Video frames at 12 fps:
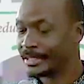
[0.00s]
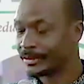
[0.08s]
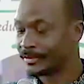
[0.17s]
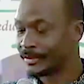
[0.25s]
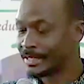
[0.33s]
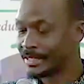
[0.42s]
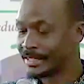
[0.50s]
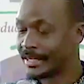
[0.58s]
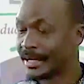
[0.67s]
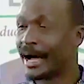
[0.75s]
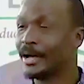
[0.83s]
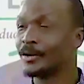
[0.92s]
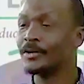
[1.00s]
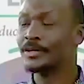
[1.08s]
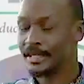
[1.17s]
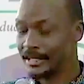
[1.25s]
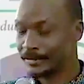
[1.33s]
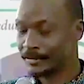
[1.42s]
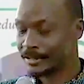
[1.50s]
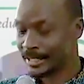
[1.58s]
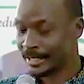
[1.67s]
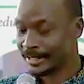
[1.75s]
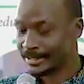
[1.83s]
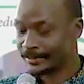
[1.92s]
at university, are not ready for
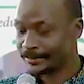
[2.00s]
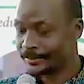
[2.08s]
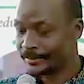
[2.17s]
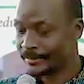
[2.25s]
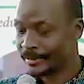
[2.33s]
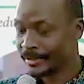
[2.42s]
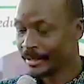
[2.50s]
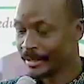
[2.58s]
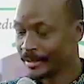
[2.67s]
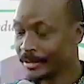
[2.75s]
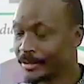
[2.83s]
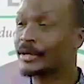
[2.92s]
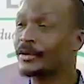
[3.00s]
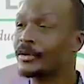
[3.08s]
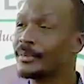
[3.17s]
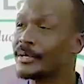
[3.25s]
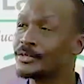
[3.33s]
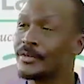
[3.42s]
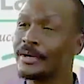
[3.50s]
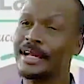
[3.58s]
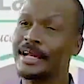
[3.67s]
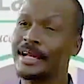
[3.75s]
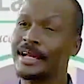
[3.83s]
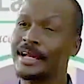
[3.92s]
sex because they're not mature
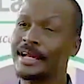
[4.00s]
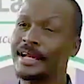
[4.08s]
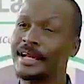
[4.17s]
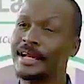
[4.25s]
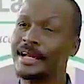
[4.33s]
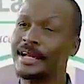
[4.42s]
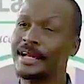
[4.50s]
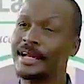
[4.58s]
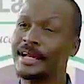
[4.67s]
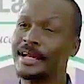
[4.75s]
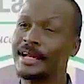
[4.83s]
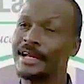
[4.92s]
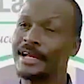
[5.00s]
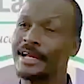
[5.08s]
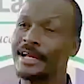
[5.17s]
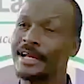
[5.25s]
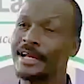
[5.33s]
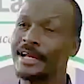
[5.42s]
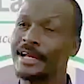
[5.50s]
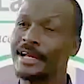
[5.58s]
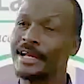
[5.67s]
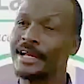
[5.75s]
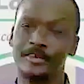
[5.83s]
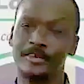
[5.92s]
enough for it. There are
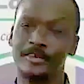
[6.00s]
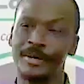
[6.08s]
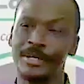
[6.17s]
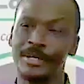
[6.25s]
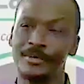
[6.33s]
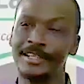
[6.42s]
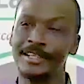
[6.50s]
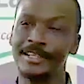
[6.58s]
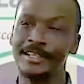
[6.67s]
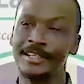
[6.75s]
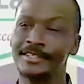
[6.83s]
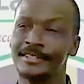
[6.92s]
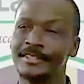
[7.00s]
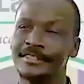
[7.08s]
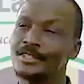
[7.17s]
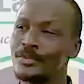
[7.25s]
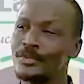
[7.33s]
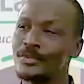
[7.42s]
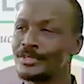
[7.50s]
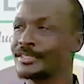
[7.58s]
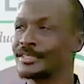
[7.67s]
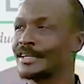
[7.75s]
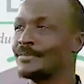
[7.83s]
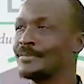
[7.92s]
a lot of mental health
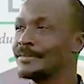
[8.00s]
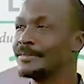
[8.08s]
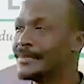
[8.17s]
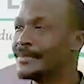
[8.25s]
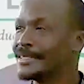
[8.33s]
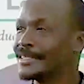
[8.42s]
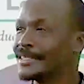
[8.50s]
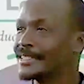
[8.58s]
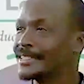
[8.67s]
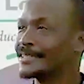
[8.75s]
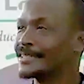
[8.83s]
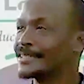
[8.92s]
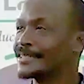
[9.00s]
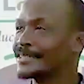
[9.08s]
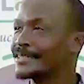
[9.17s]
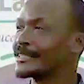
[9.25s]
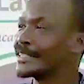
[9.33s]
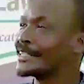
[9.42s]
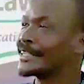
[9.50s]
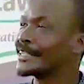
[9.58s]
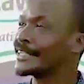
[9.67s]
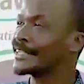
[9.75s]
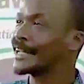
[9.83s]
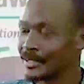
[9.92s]
situations. I've been, I've been teaching for 17 years and I
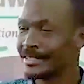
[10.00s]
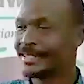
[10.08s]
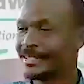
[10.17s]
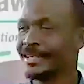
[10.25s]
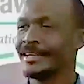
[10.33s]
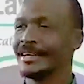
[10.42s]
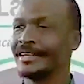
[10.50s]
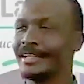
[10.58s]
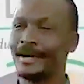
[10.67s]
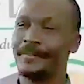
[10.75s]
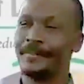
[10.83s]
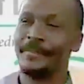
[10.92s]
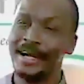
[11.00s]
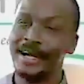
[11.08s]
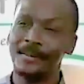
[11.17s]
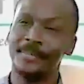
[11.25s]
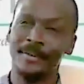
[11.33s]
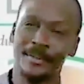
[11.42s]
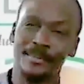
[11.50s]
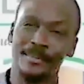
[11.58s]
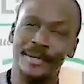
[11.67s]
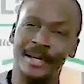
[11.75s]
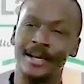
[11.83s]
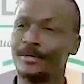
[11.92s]
know this. A breakup cannot
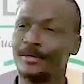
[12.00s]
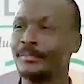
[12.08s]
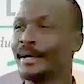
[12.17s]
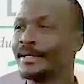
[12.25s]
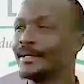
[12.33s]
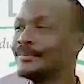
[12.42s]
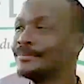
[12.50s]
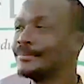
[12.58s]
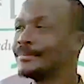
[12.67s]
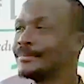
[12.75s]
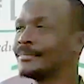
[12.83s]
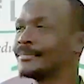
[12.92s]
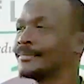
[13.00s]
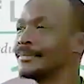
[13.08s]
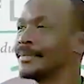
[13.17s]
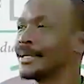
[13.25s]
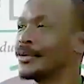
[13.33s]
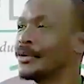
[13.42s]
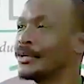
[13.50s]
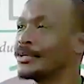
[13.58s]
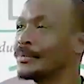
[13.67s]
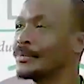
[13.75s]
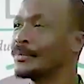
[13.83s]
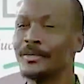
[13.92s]
be handled by them. They go into
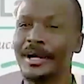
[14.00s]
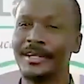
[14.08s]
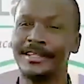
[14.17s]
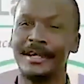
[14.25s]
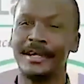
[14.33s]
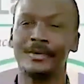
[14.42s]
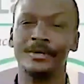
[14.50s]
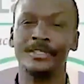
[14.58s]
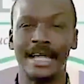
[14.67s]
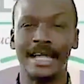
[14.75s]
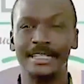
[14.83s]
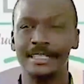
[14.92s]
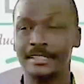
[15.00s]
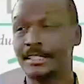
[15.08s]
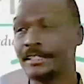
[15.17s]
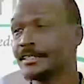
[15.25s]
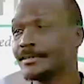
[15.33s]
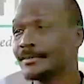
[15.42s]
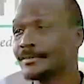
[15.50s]
mental health, cannot study, isn't it?